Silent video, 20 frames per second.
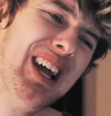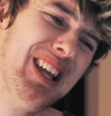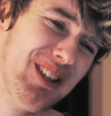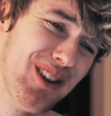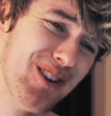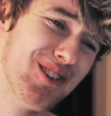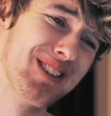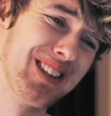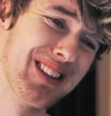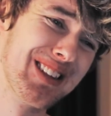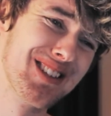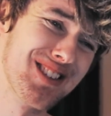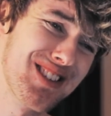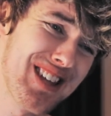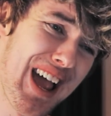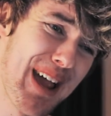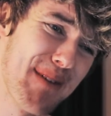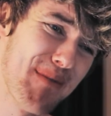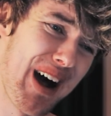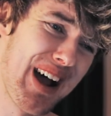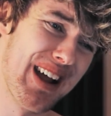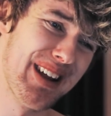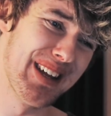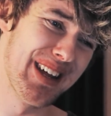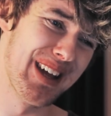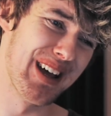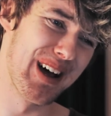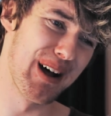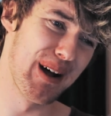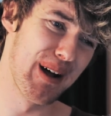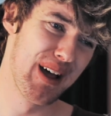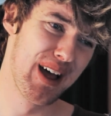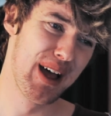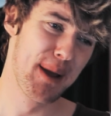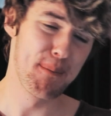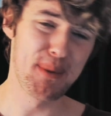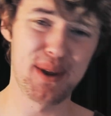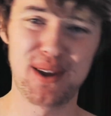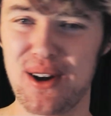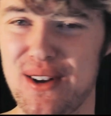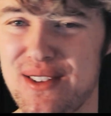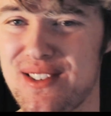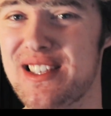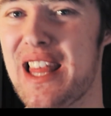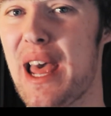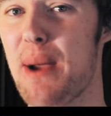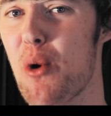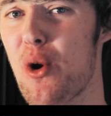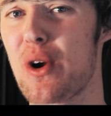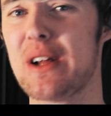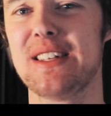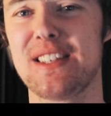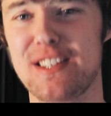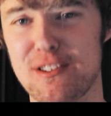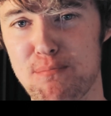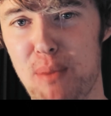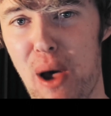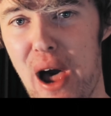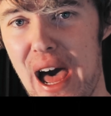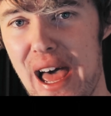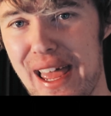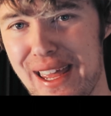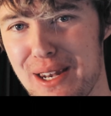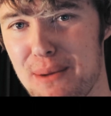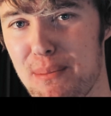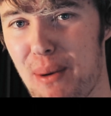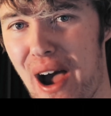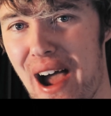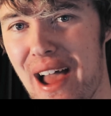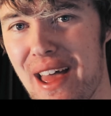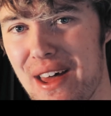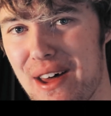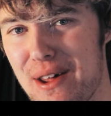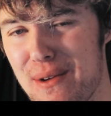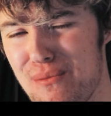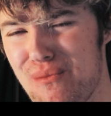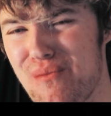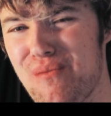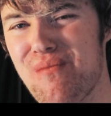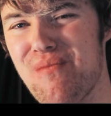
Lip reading: using the same idea because they were inspired by it.